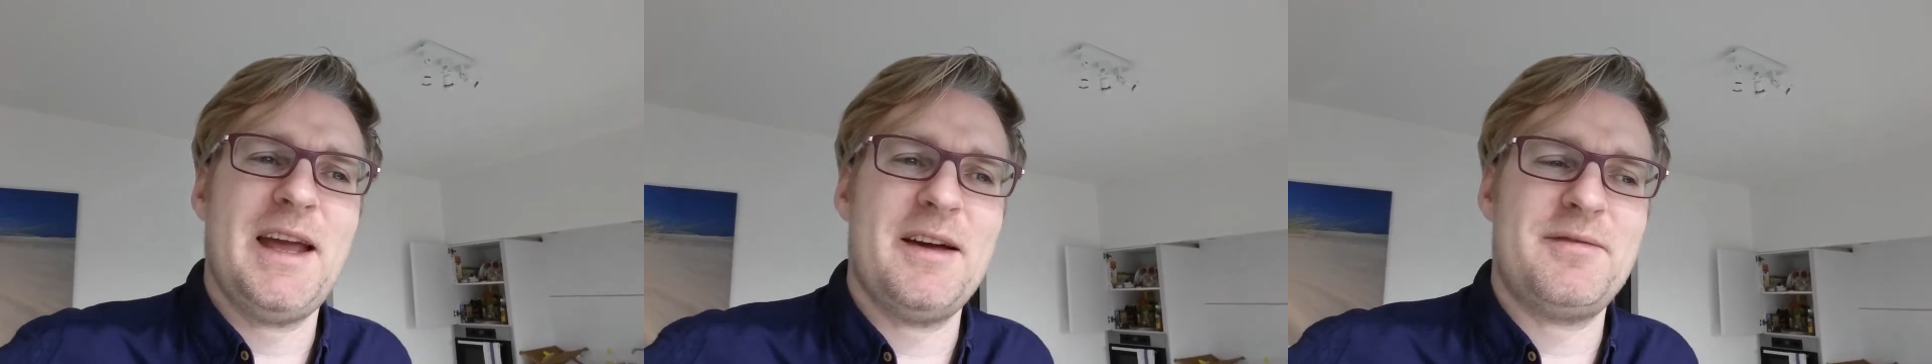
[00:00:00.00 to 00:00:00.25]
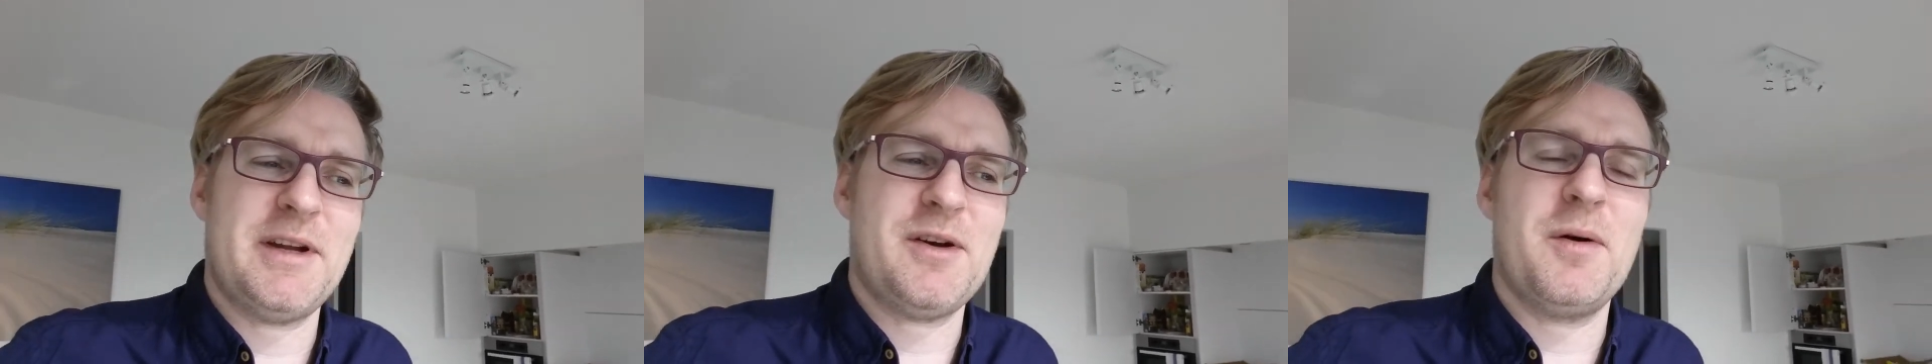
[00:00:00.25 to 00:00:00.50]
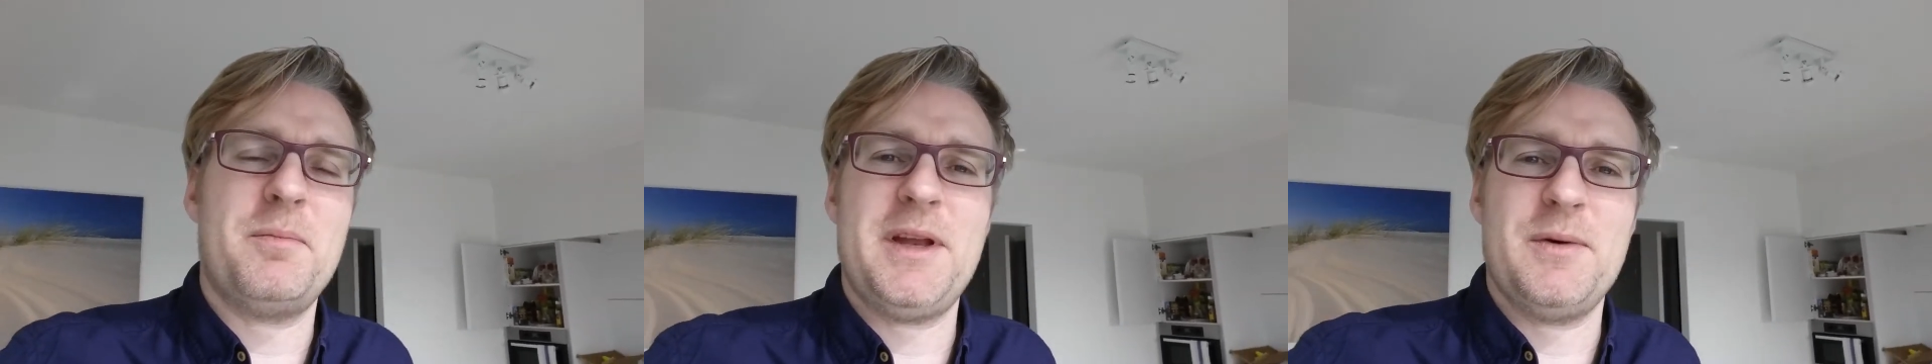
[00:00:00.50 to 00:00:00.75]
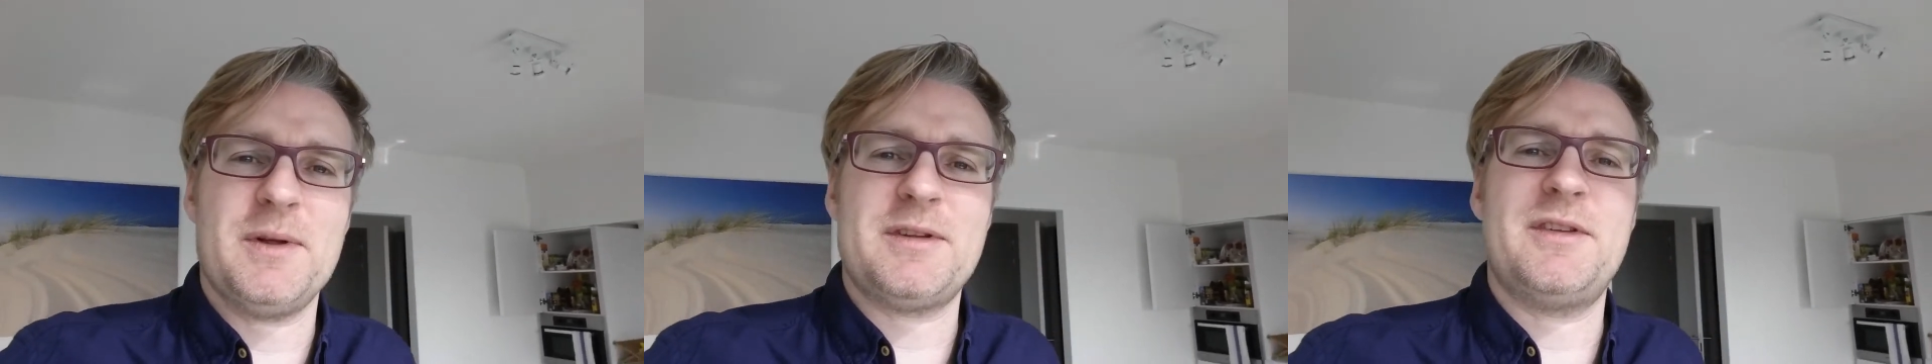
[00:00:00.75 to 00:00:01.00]
every
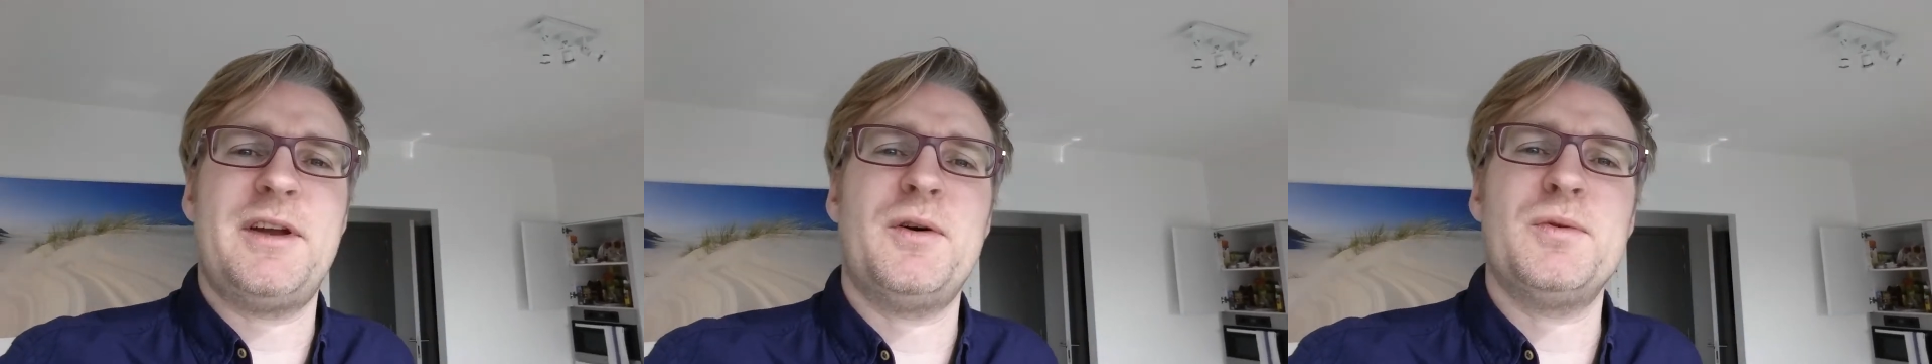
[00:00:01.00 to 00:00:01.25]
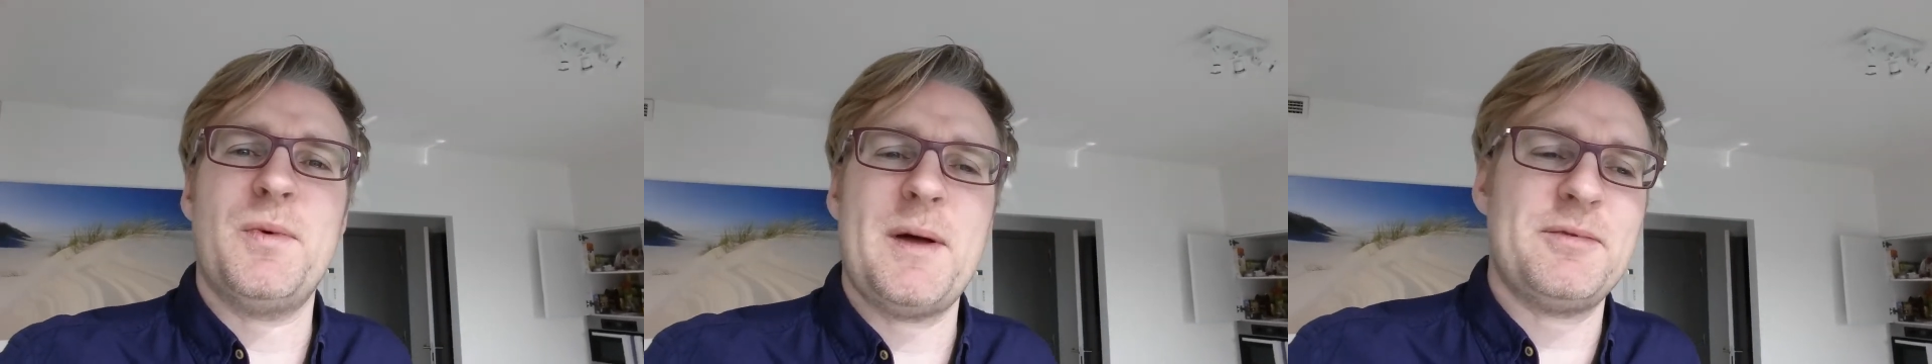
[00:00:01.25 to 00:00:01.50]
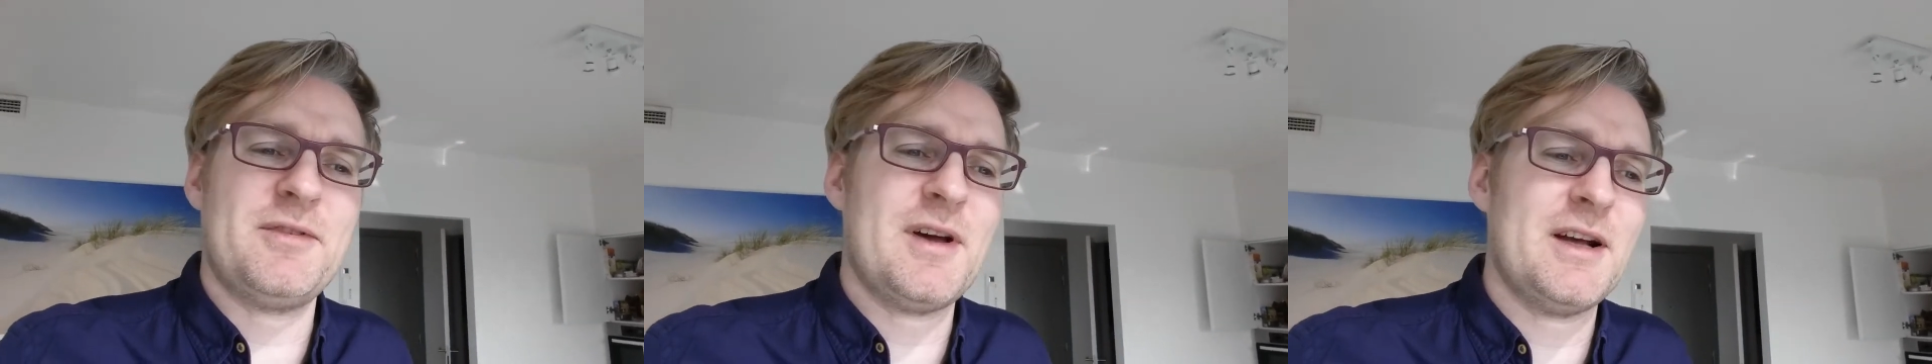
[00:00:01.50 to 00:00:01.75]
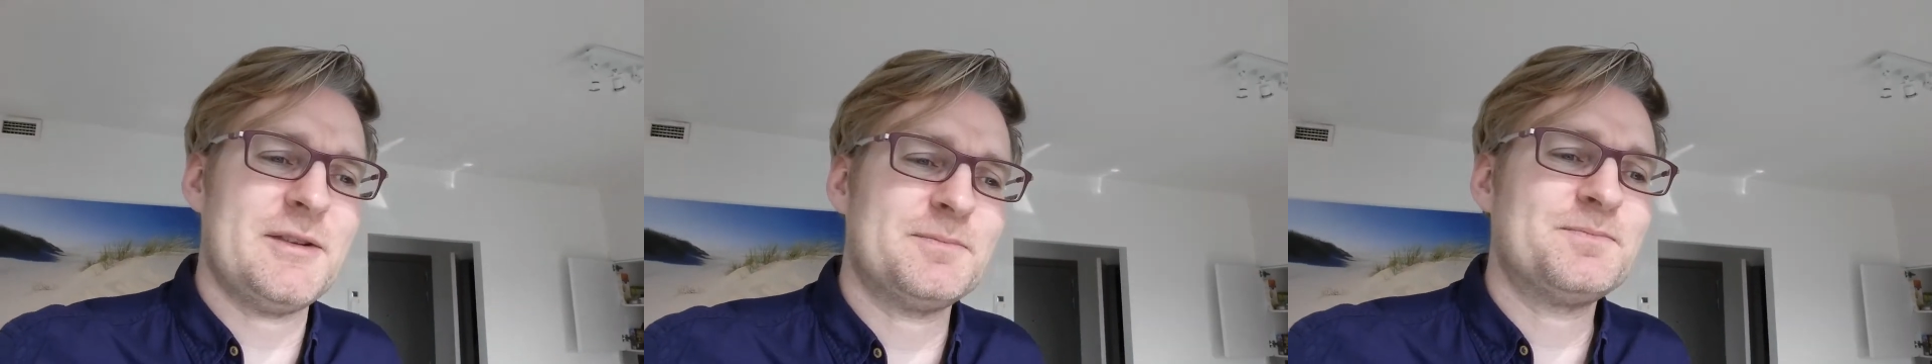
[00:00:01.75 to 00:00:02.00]
company wanted their own
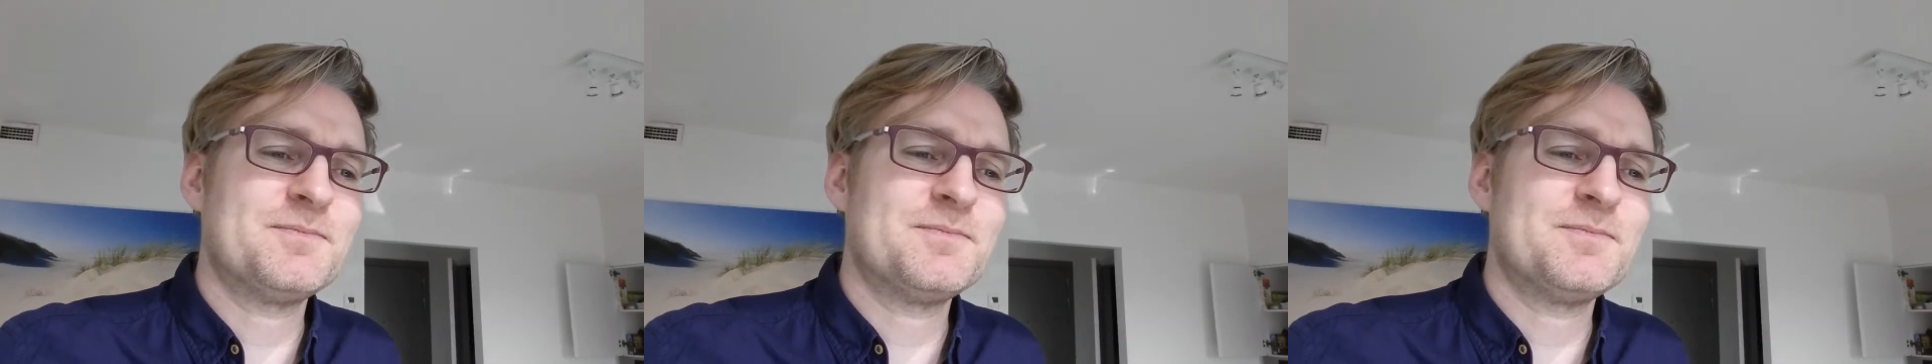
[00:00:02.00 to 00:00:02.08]
website.